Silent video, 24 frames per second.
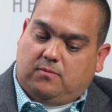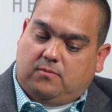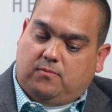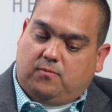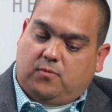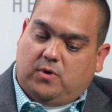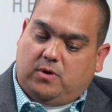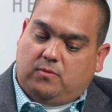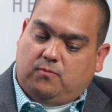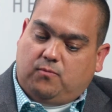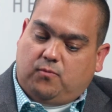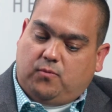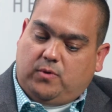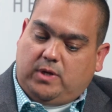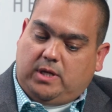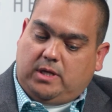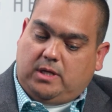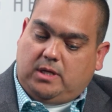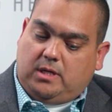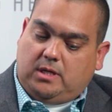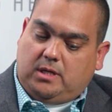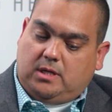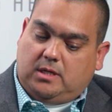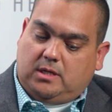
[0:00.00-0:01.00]
when
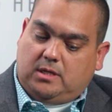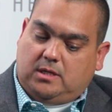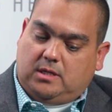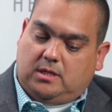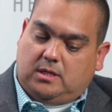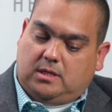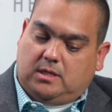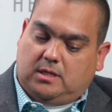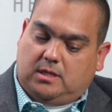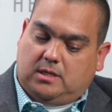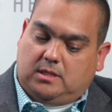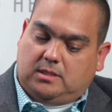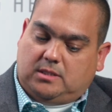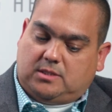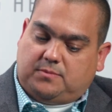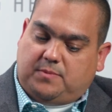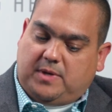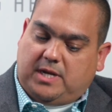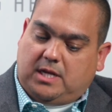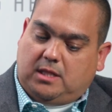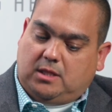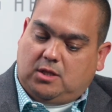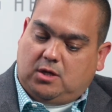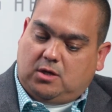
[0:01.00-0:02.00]
we
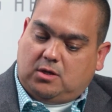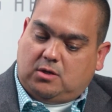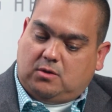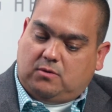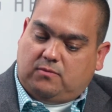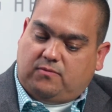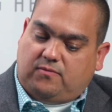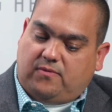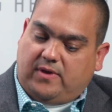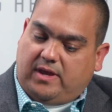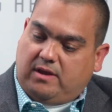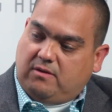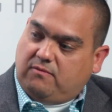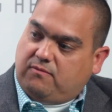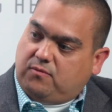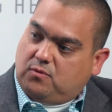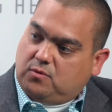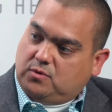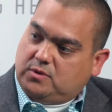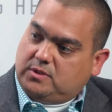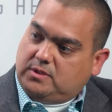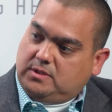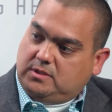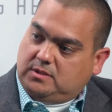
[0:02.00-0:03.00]
spend a lot of
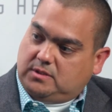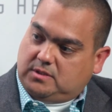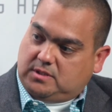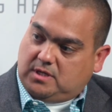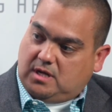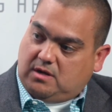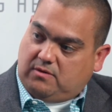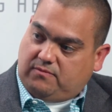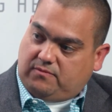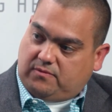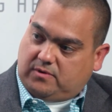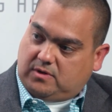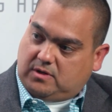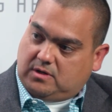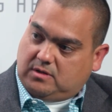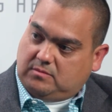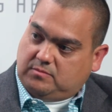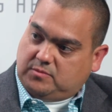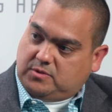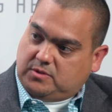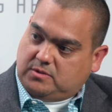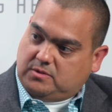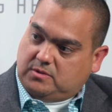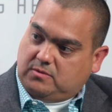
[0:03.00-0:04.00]
efforts in the sow
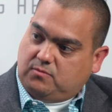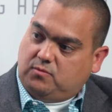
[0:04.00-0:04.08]
farms,